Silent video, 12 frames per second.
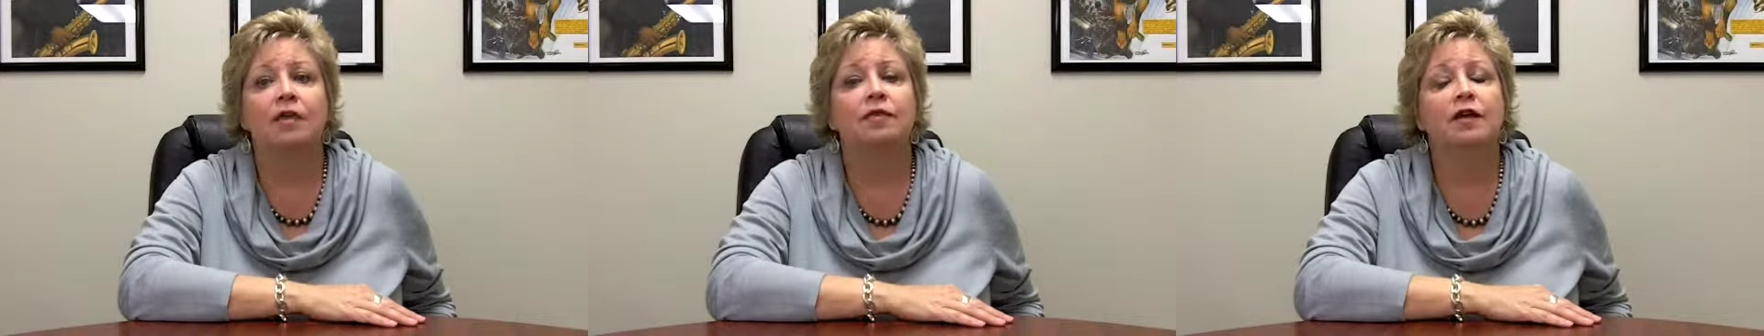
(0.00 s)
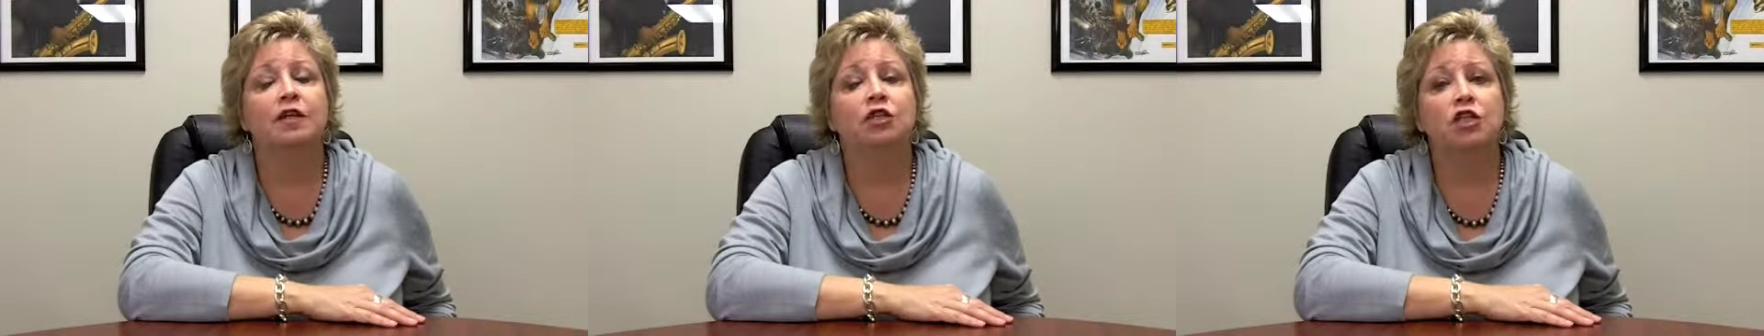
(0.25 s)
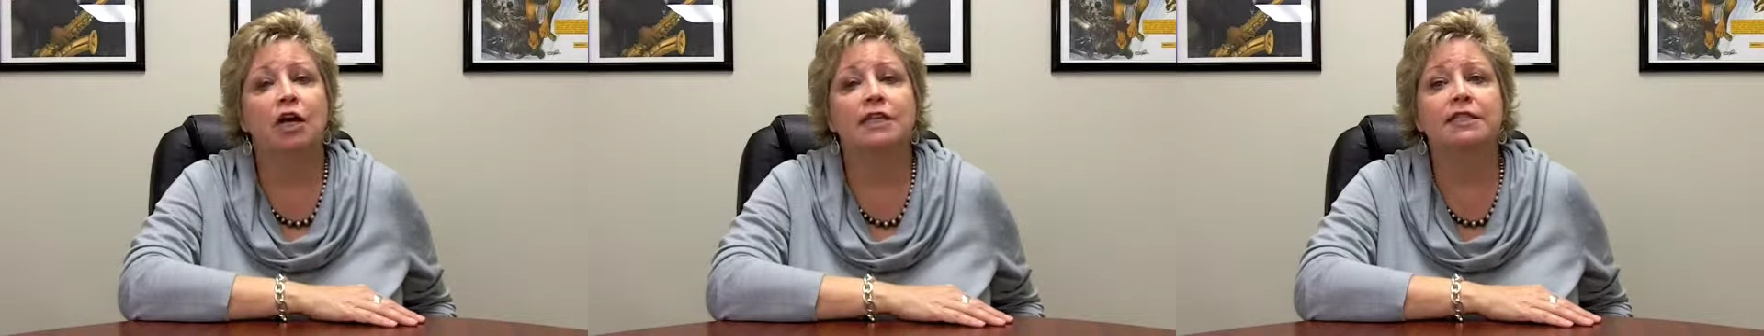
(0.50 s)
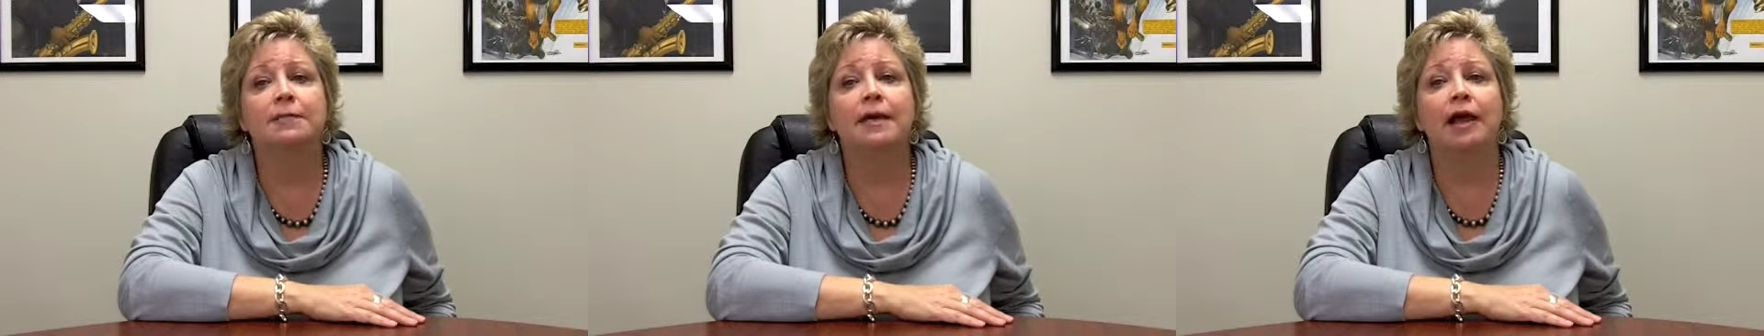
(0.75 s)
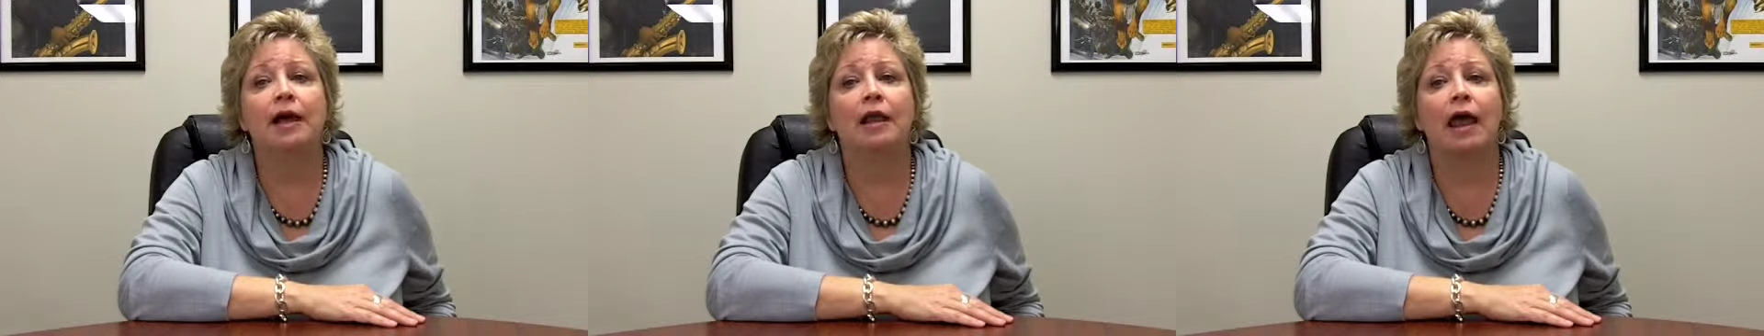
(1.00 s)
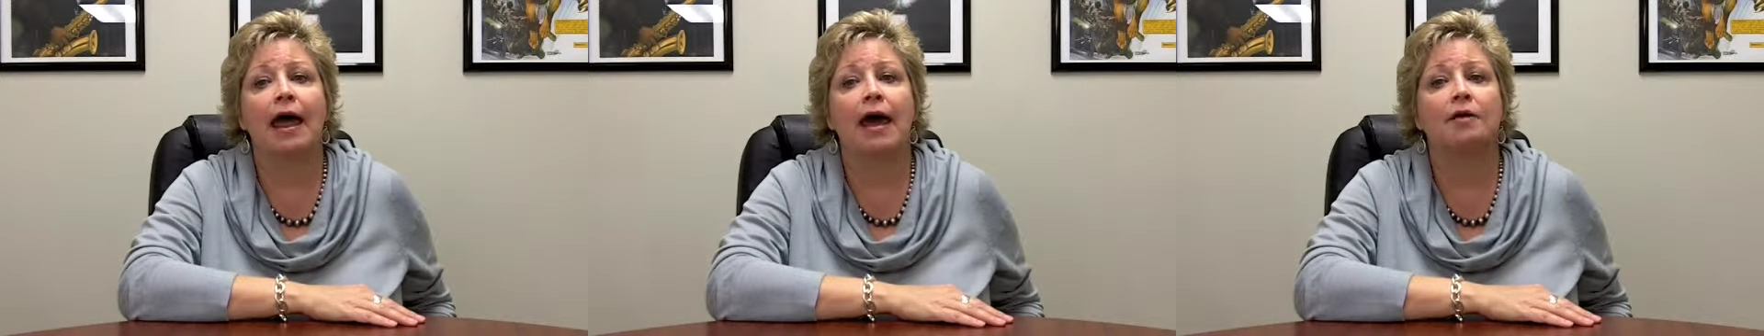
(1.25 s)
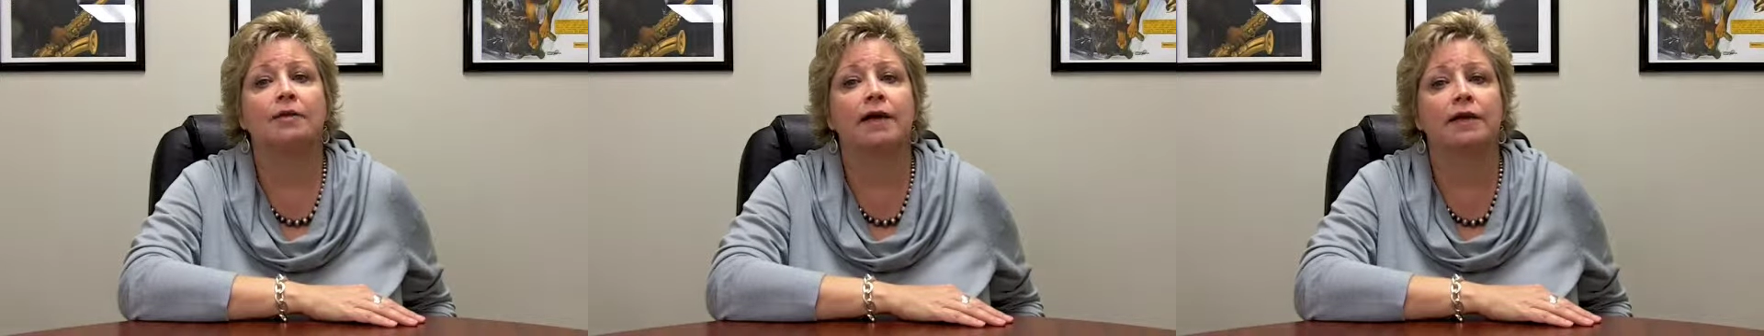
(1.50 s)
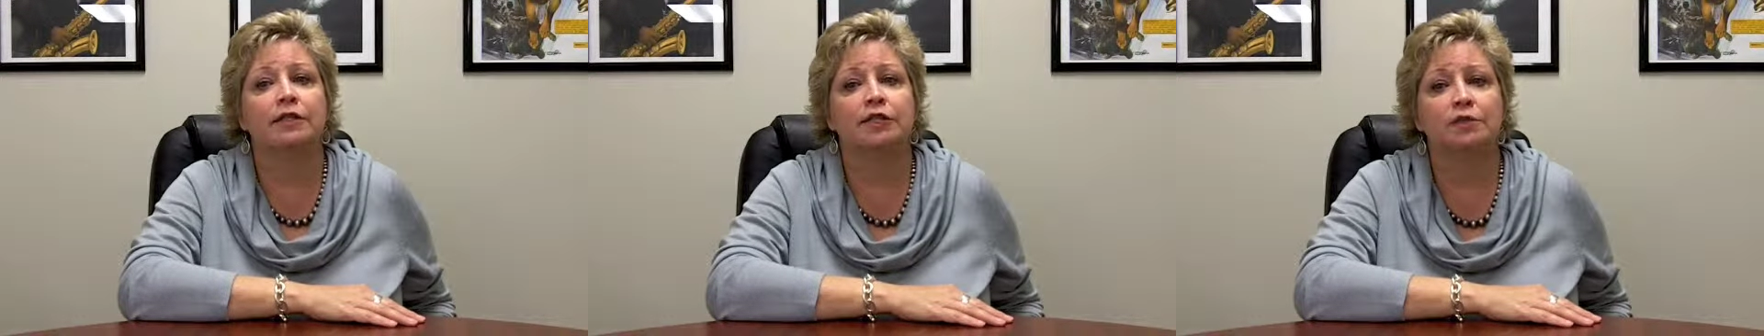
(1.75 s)
The adjustment allows
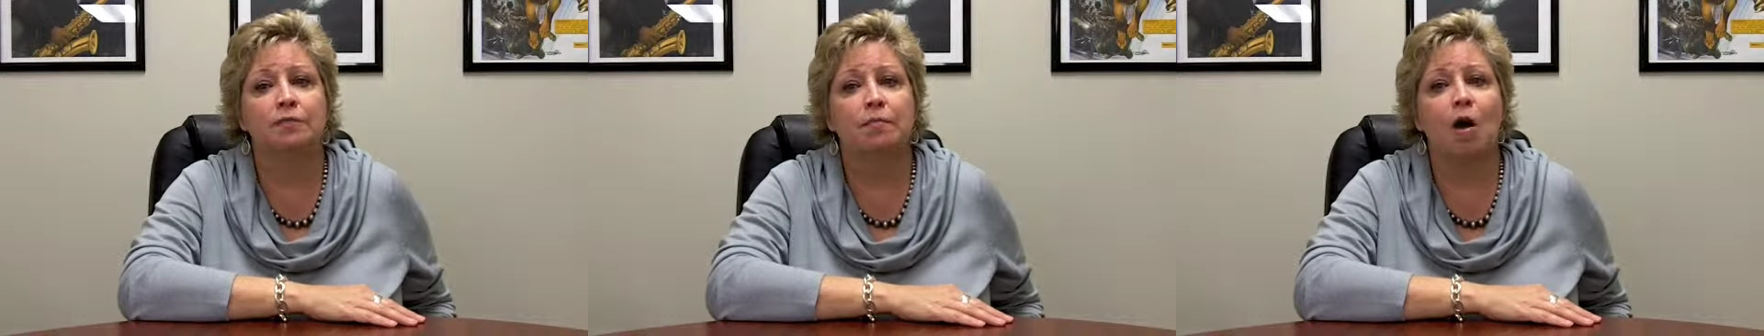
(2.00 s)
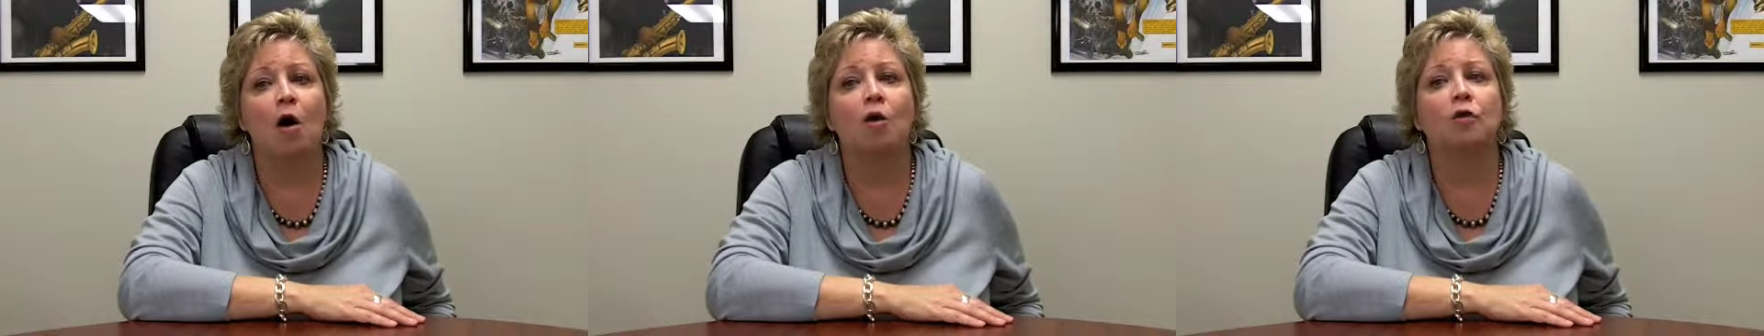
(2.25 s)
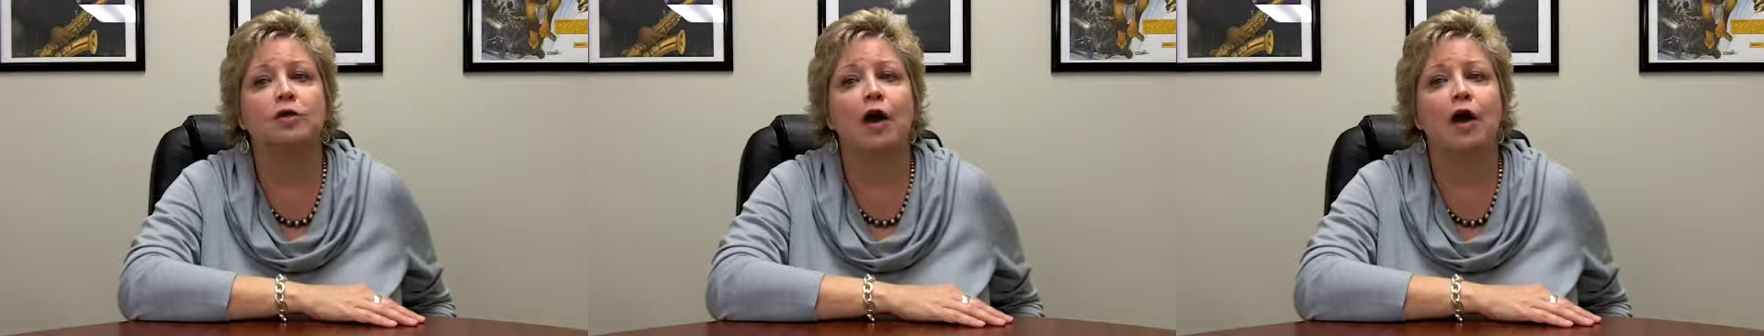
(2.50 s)
a smaller